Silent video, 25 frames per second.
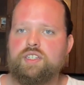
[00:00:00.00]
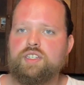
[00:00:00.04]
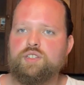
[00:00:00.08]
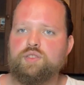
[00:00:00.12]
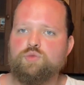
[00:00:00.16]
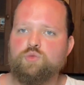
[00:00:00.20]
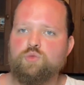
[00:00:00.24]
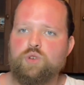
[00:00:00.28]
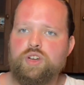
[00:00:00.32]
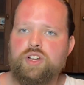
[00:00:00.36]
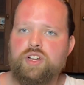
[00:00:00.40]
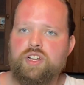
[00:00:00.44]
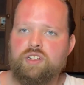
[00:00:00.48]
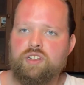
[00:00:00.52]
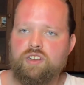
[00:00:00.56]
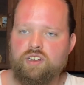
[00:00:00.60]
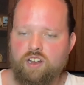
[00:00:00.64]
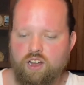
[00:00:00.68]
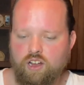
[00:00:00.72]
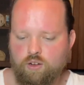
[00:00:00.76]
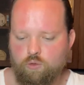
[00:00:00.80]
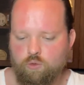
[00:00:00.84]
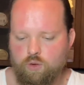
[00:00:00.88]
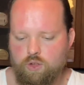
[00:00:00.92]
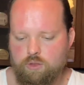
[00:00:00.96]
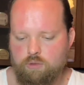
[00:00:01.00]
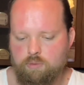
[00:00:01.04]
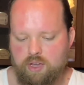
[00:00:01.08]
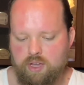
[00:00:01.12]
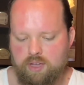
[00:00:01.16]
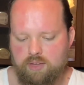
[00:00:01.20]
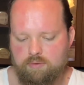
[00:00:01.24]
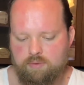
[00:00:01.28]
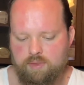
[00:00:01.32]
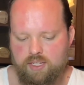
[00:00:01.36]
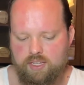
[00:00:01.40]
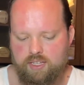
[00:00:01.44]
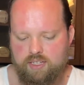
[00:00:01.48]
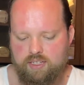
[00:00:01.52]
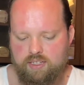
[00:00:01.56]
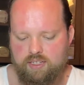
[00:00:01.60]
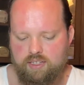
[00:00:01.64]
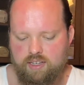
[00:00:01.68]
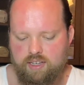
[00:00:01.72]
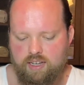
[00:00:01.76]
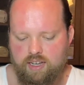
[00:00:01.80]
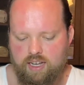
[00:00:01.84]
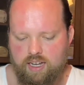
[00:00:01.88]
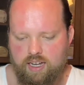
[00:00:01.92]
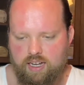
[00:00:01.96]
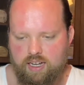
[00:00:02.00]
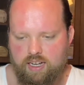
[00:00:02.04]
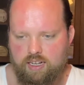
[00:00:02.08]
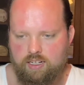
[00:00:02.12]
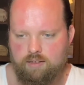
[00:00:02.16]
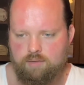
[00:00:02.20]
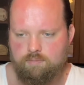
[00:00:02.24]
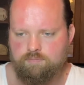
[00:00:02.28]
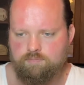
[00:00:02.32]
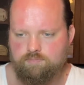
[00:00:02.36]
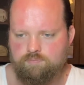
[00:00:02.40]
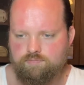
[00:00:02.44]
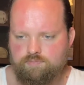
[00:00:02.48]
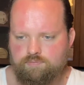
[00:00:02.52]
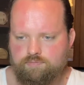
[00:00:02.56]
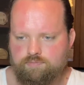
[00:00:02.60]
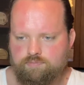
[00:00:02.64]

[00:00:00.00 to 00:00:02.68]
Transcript: is reading along with me. Um,